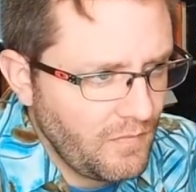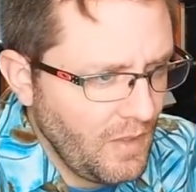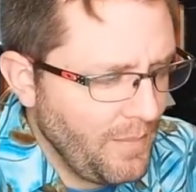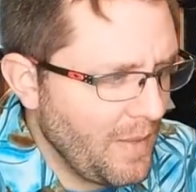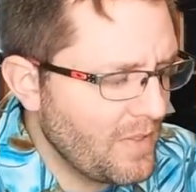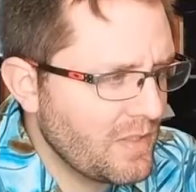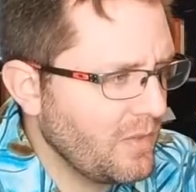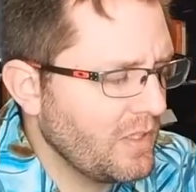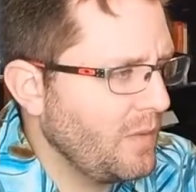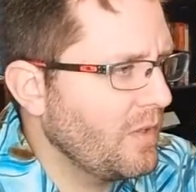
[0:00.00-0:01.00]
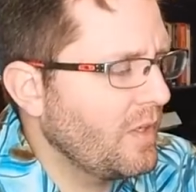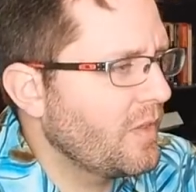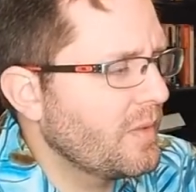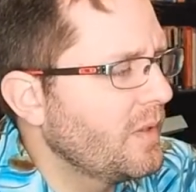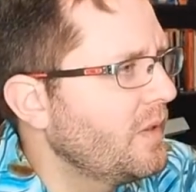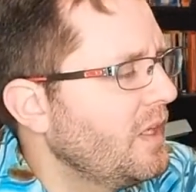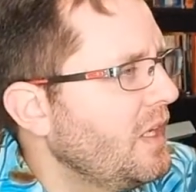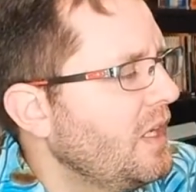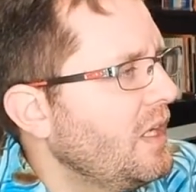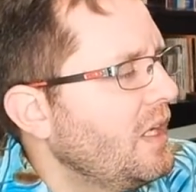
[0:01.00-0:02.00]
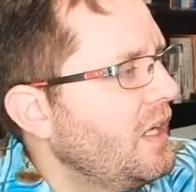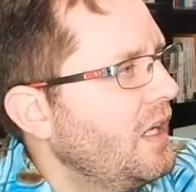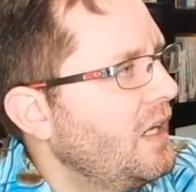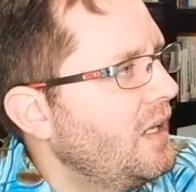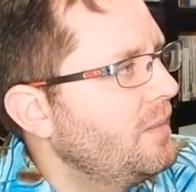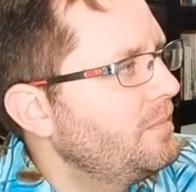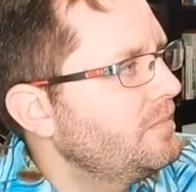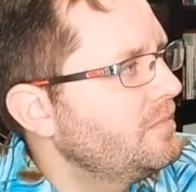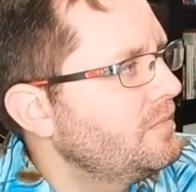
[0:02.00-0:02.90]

Payments that will then will go through. Um,